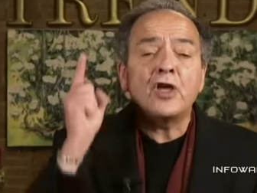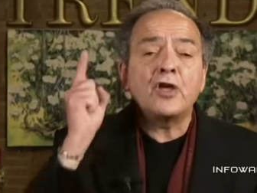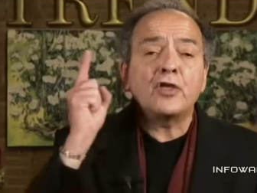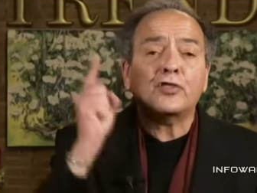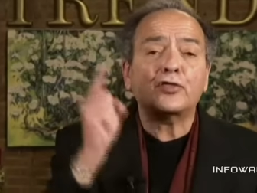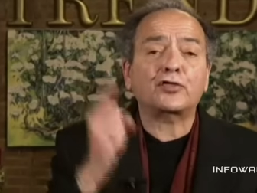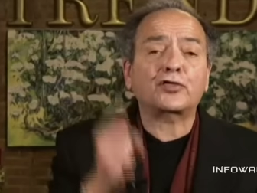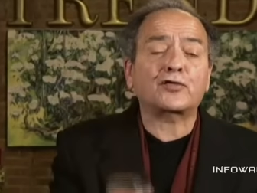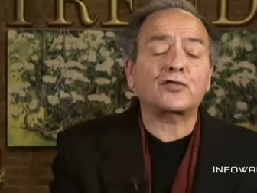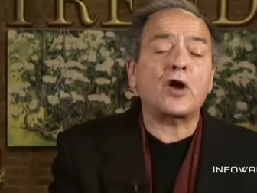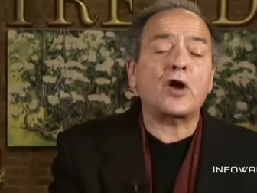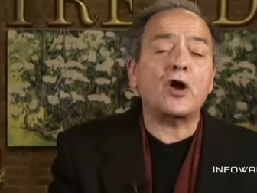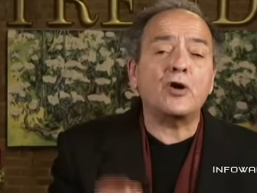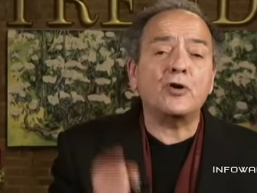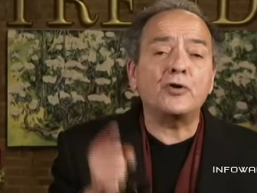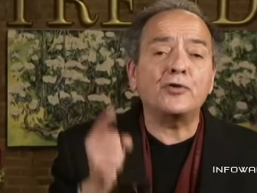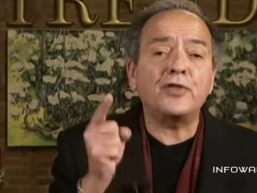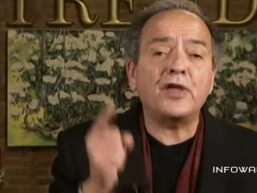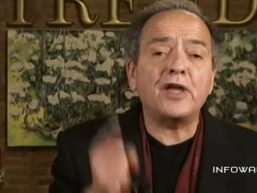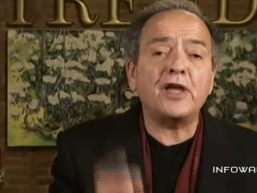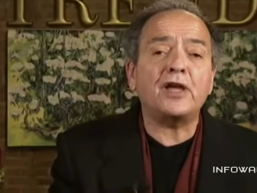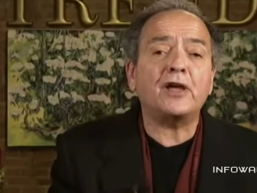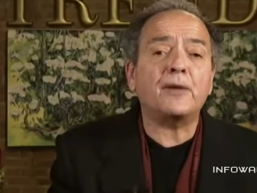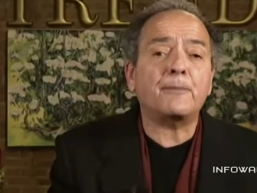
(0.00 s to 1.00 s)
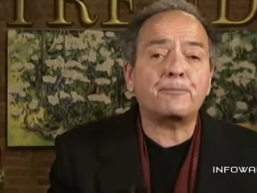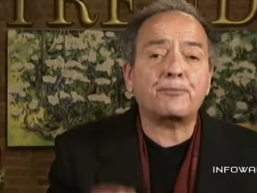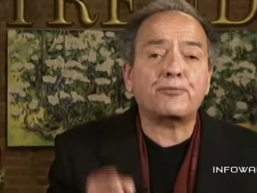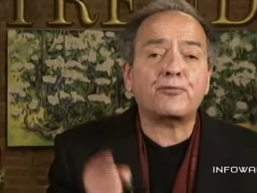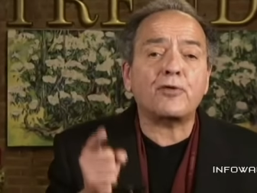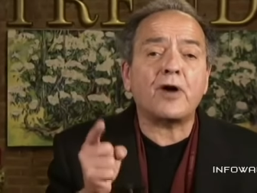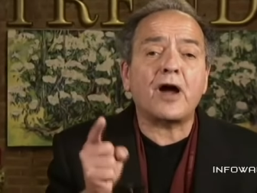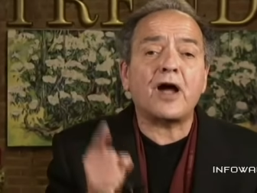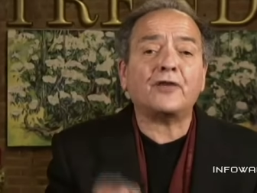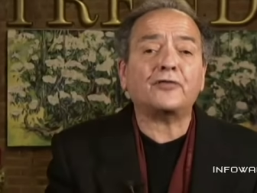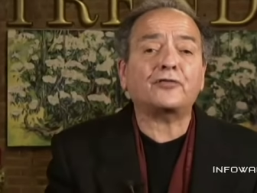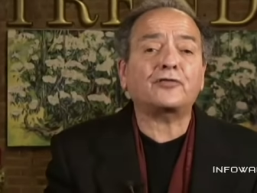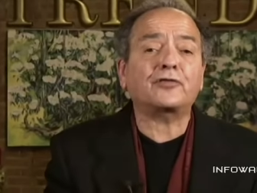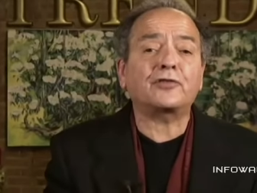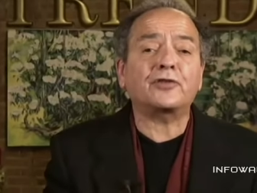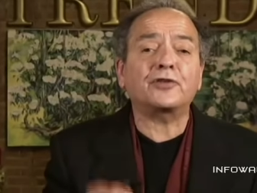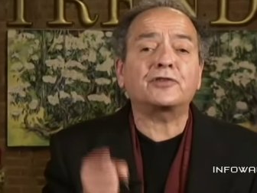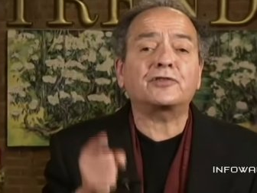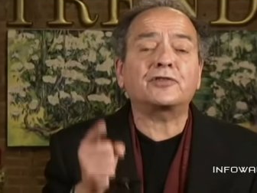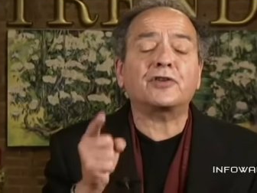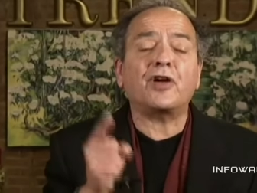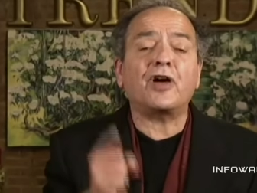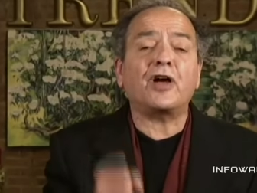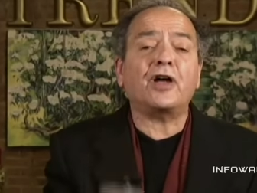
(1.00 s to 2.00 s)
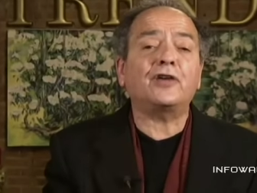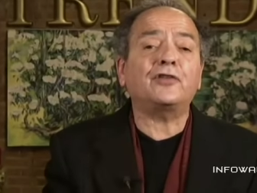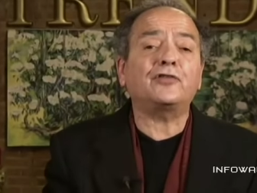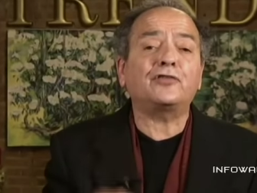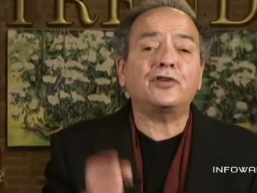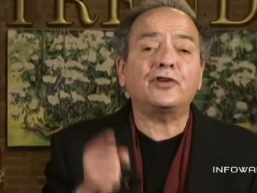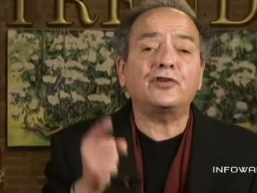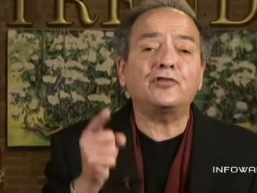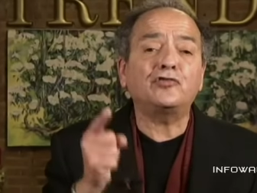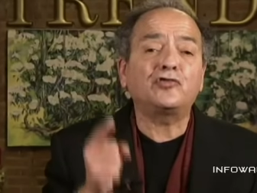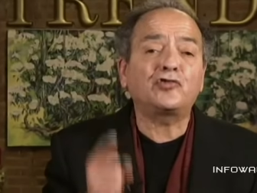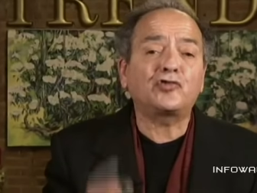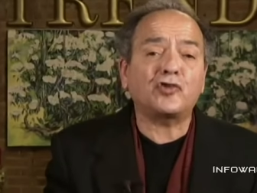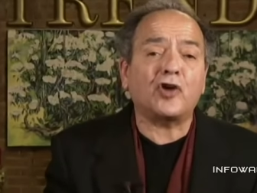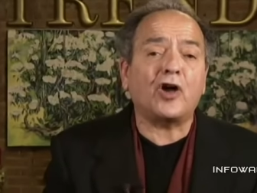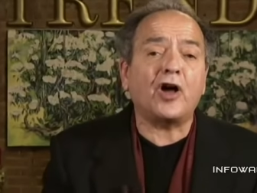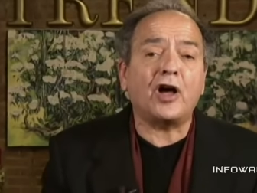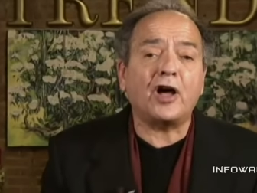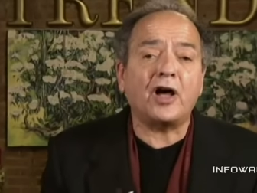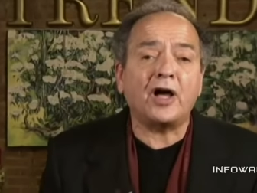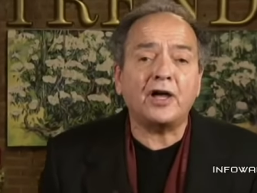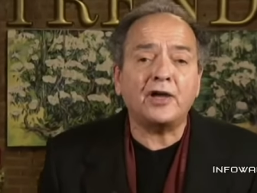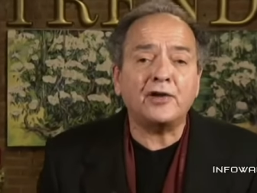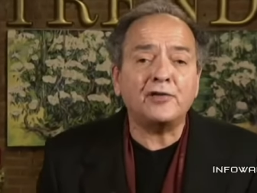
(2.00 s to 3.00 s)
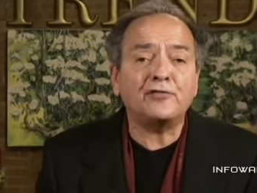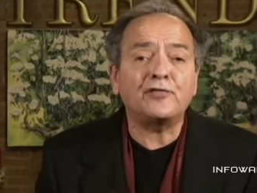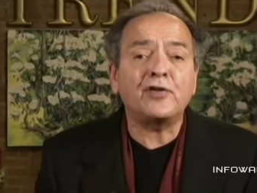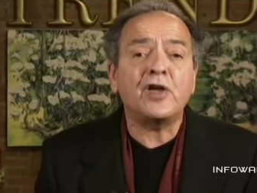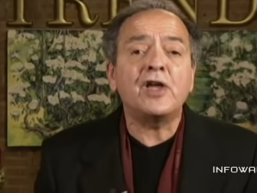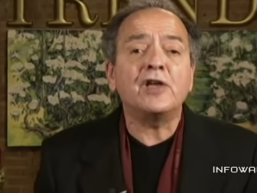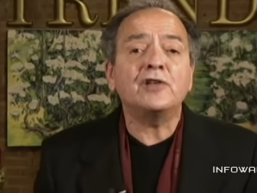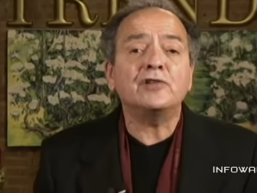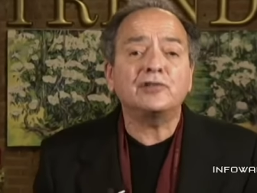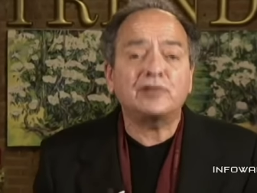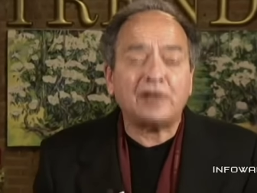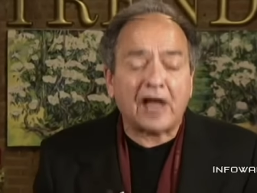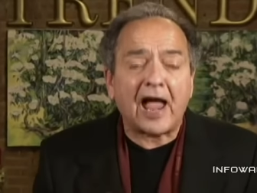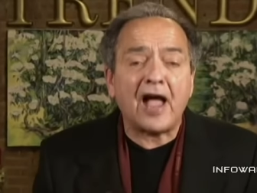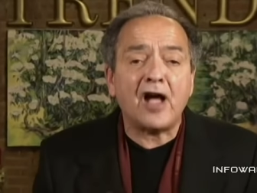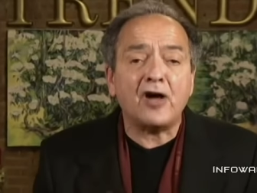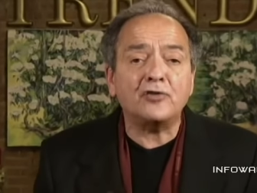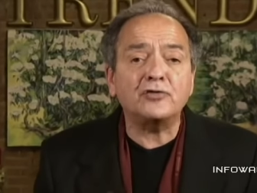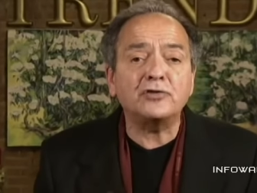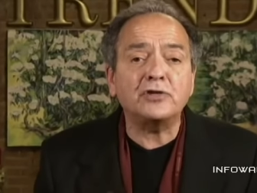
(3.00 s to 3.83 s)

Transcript: throw their proselytizing jive down